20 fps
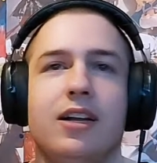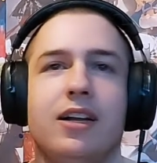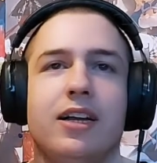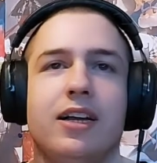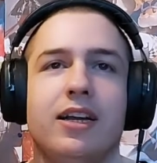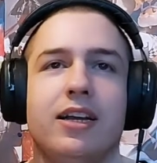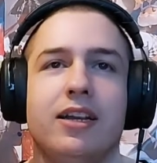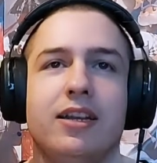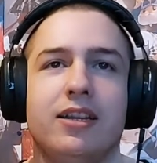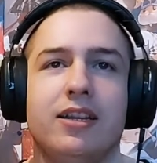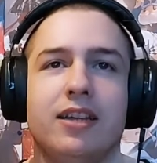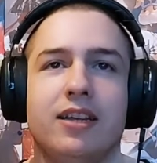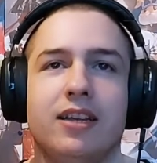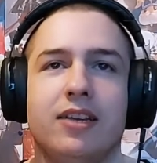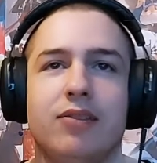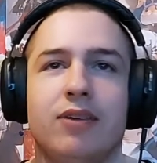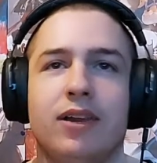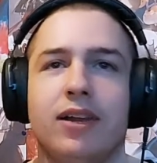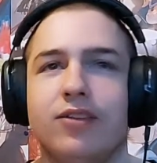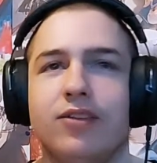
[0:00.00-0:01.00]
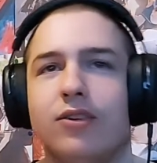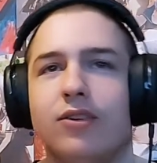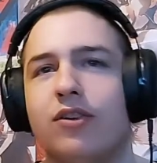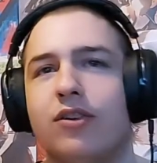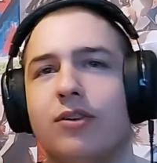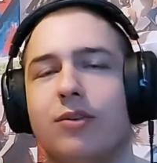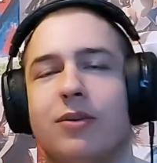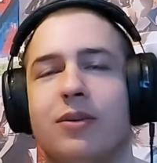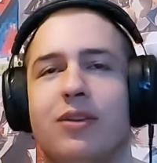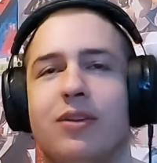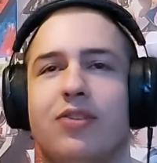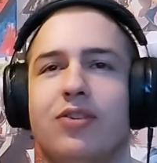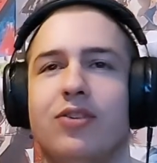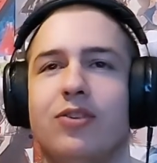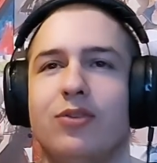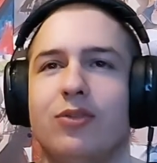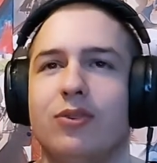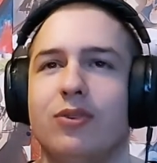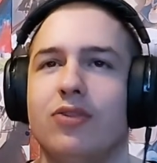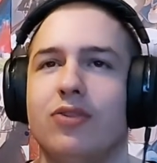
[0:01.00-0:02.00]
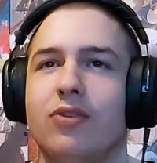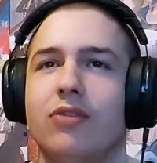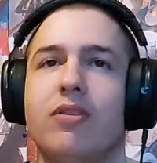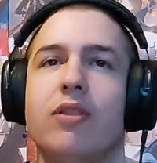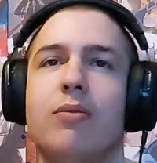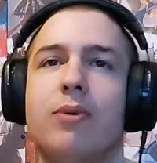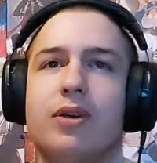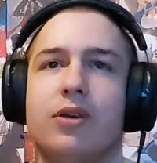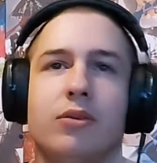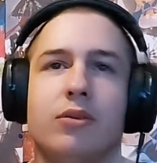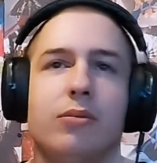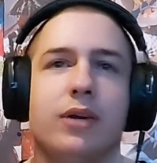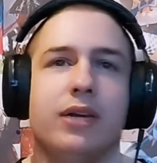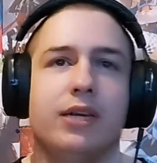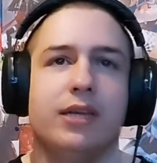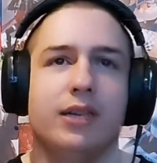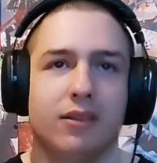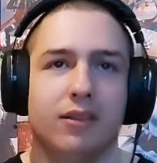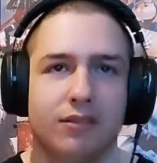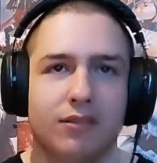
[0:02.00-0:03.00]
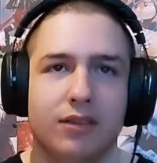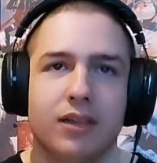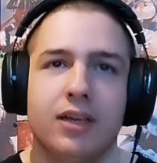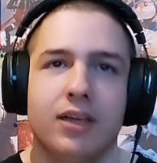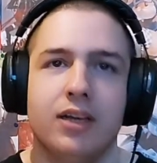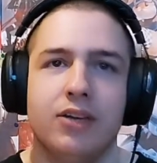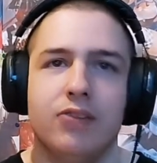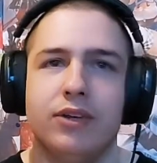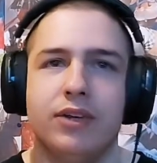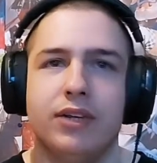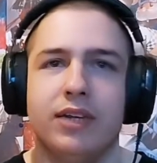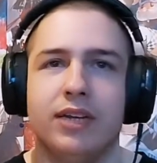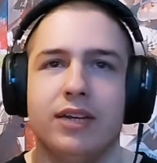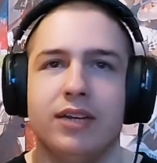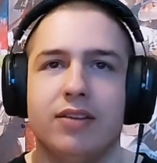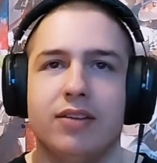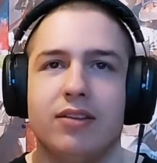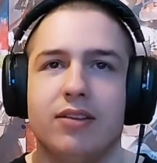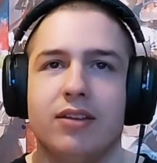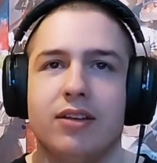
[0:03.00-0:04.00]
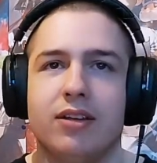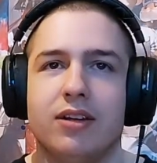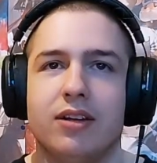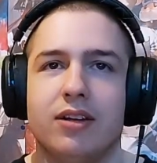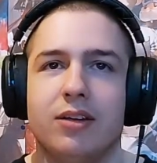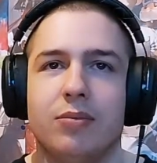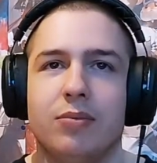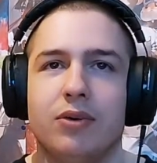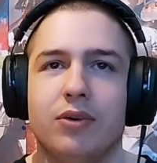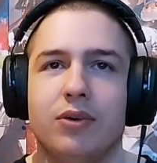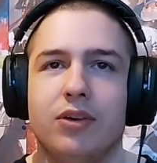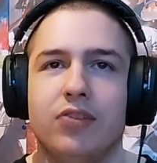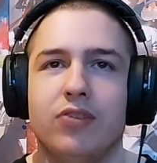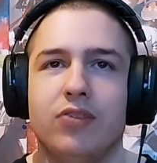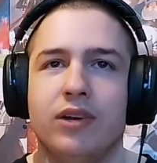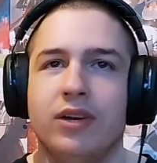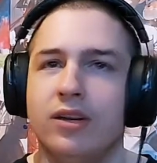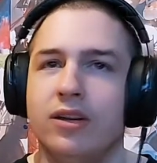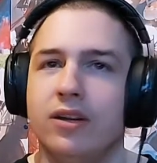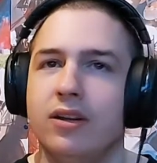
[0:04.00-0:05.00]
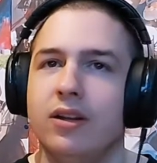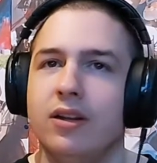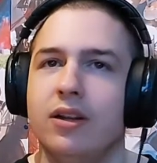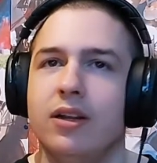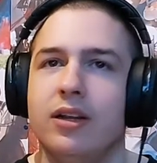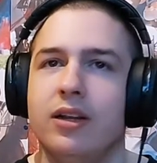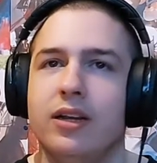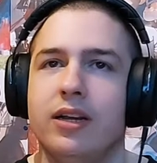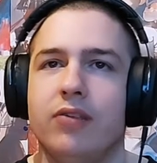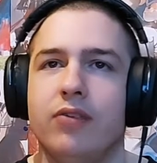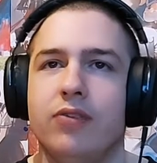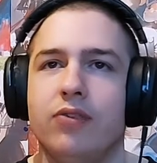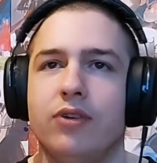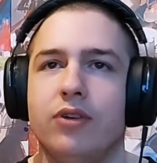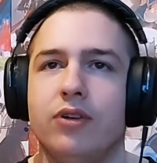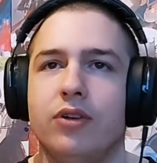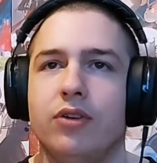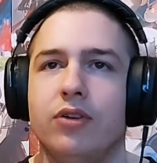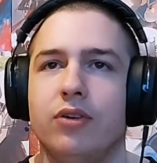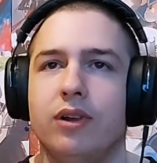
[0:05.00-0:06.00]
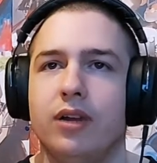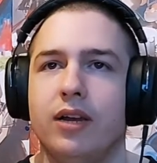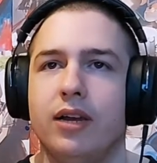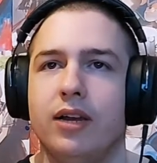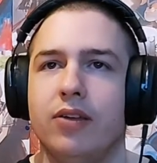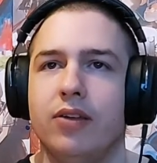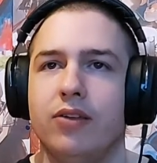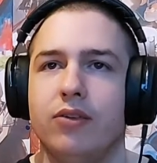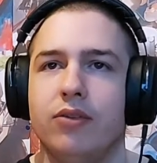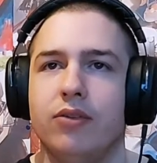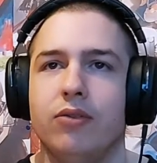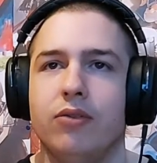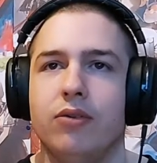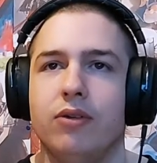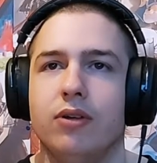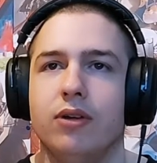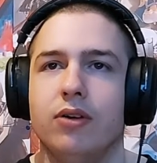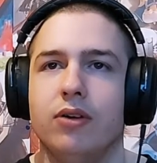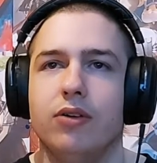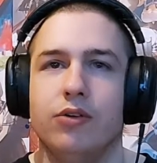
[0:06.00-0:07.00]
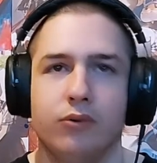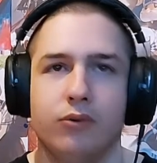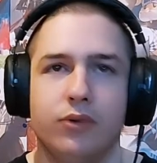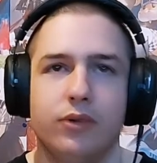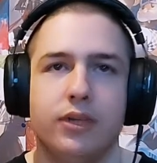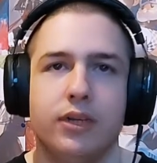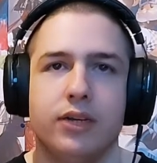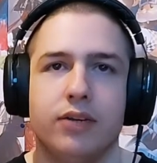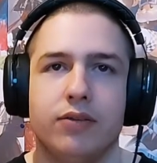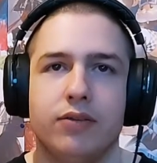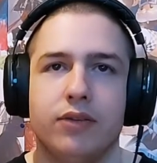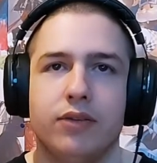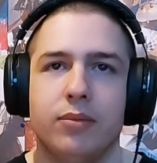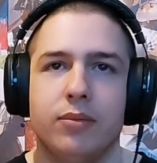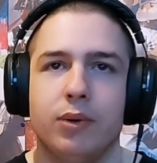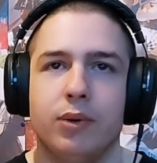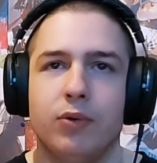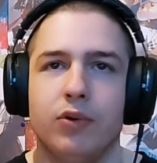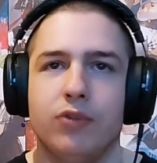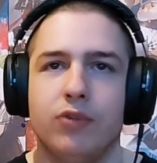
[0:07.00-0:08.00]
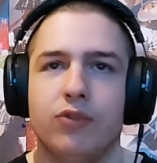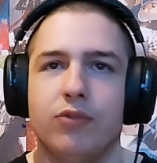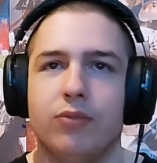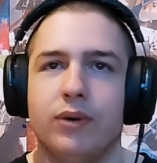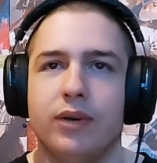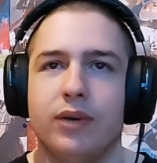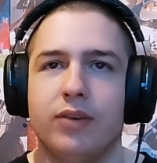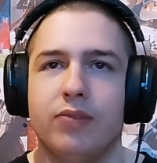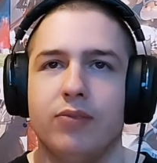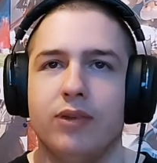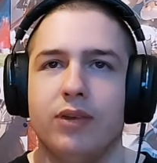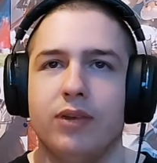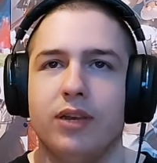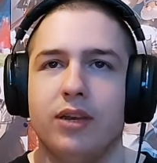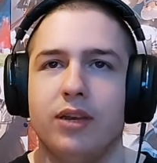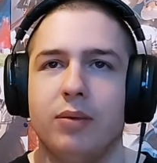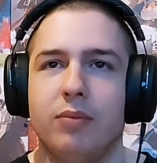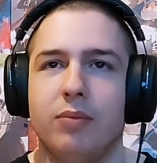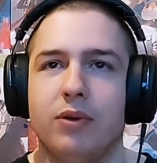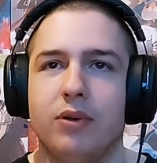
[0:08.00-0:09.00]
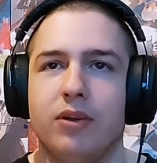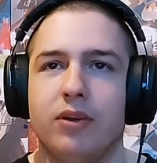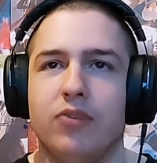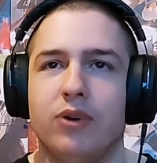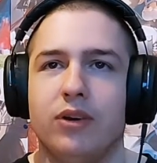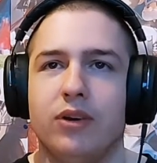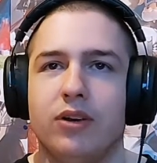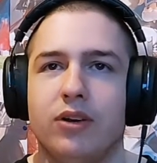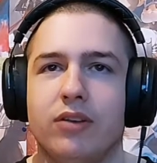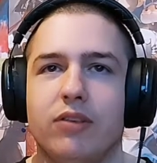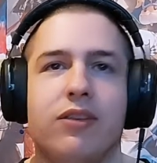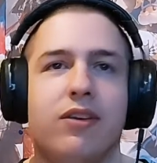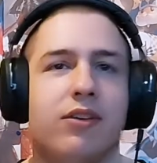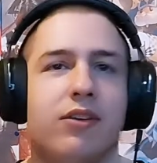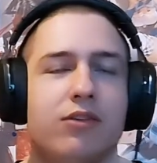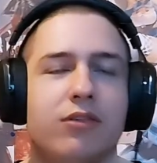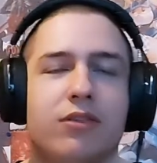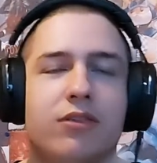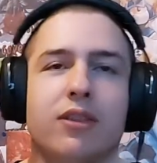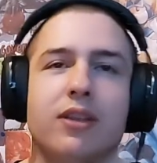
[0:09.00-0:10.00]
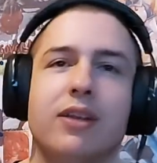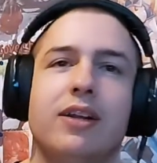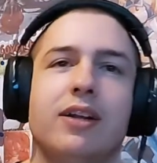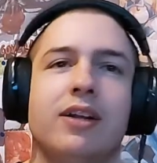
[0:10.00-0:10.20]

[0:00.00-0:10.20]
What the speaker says: and can give licks on commands, she also enjoys sleeping under blankets. Cricket, bearded dragon, he loves to cuddle and lay on you, kind of dumb and wants to mate with any bearded dragonesses.